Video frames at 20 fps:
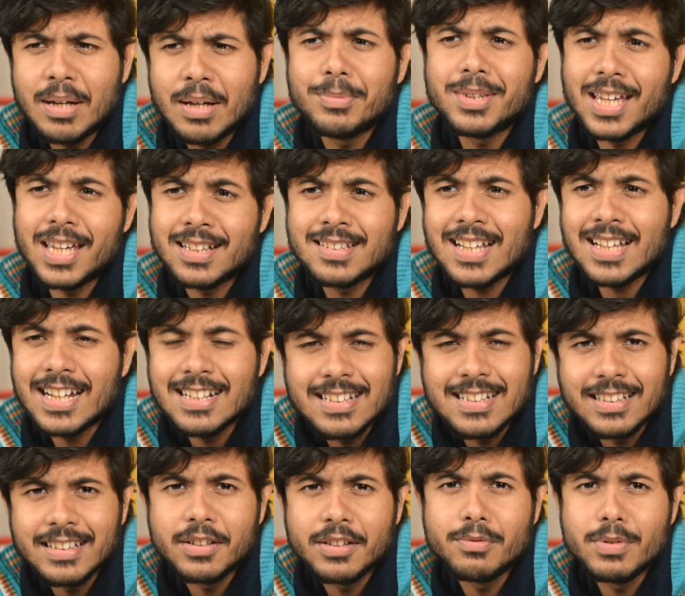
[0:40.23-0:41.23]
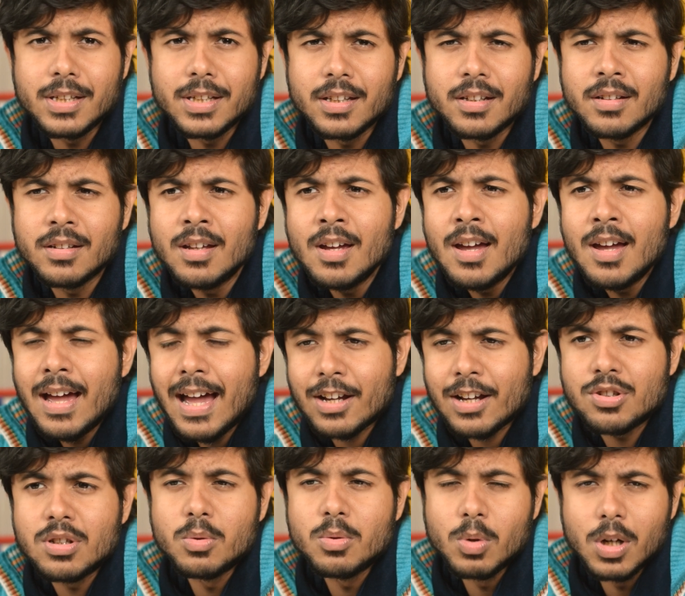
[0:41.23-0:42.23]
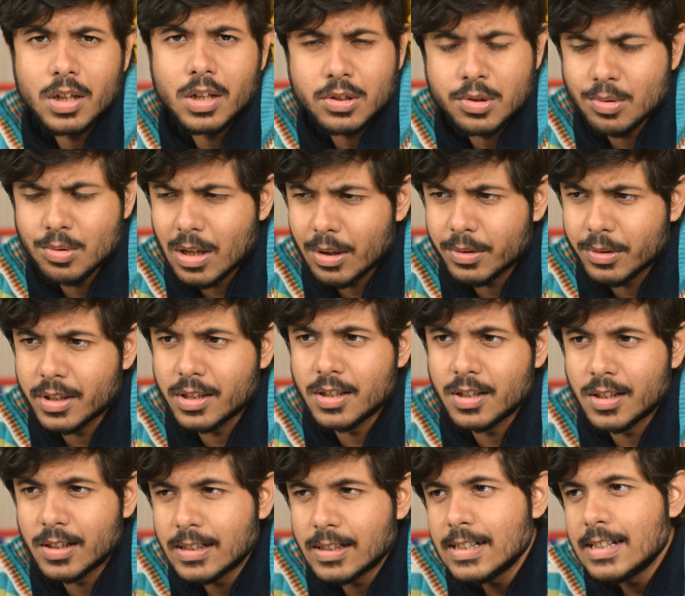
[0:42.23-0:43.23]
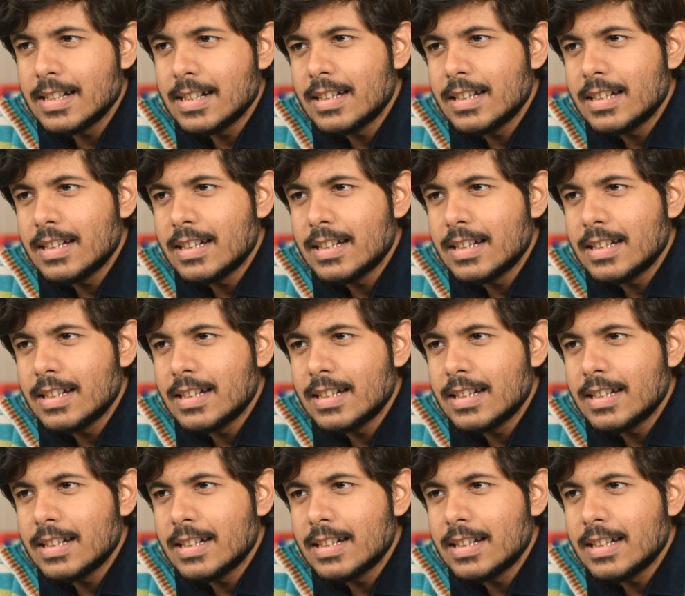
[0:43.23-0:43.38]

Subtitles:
something exciting that we can actually work throughout the year.